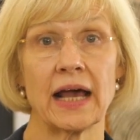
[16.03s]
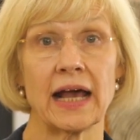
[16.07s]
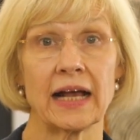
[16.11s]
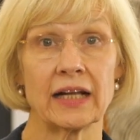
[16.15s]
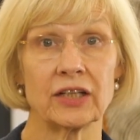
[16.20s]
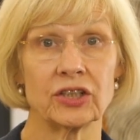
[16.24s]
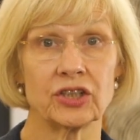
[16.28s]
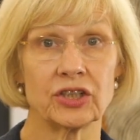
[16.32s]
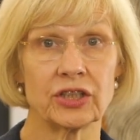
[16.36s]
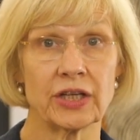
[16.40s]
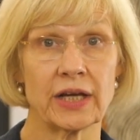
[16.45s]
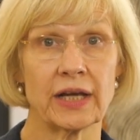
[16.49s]

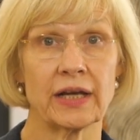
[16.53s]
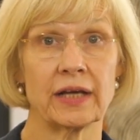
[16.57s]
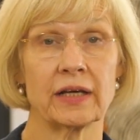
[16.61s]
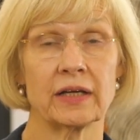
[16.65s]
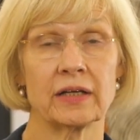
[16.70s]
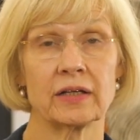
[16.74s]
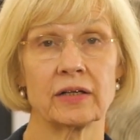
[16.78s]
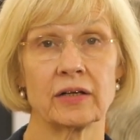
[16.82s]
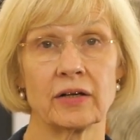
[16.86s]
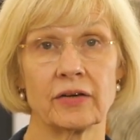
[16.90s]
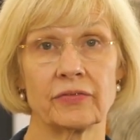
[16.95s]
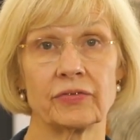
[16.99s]
and
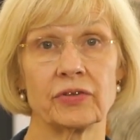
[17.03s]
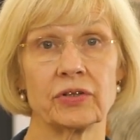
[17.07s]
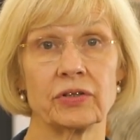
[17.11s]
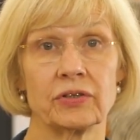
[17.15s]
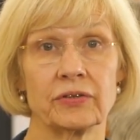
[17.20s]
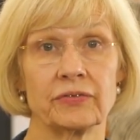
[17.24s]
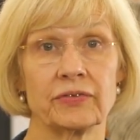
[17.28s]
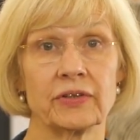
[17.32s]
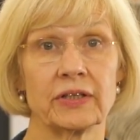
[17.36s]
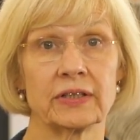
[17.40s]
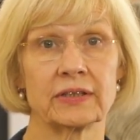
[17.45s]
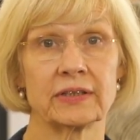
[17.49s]
Chair of
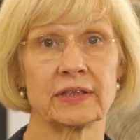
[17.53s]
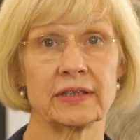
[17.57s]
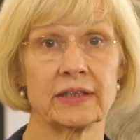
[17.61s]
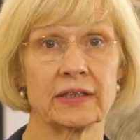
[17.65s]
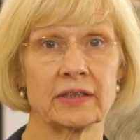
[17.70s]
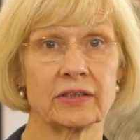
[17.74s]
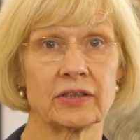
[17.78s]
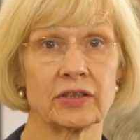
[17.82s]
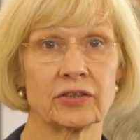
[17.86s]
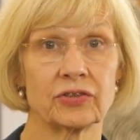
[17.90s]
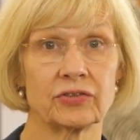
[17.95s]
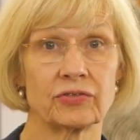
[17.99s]

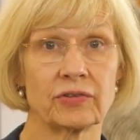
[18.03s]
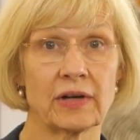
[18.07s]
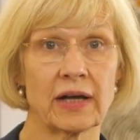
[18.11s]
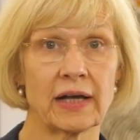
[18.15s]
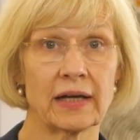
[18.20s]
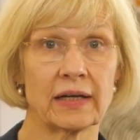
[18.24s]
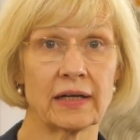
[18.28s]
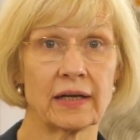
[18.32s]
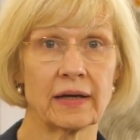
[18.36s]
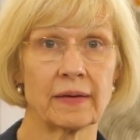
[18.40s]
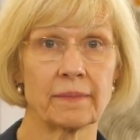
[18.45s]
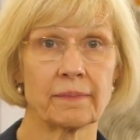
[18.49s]
Universities
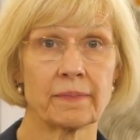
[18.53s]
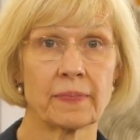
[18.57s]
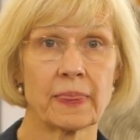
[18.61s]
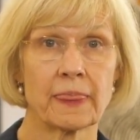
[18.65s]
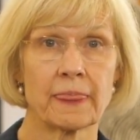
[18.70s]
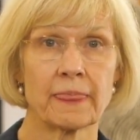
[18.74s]
Australia.